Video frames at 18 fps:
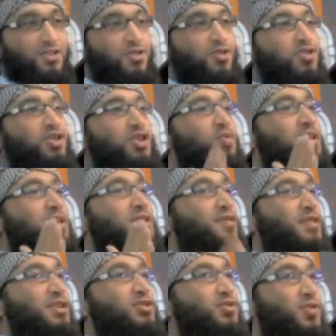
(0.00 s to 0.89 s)
So she
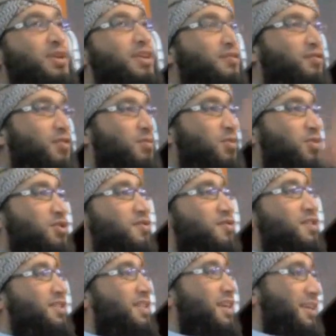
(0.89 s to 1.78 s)
was frustrated for
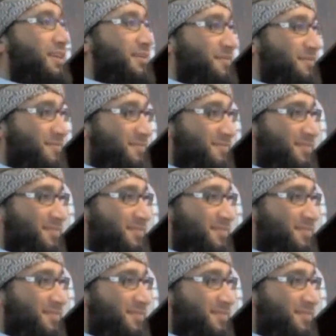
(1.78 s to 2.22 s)
most of the day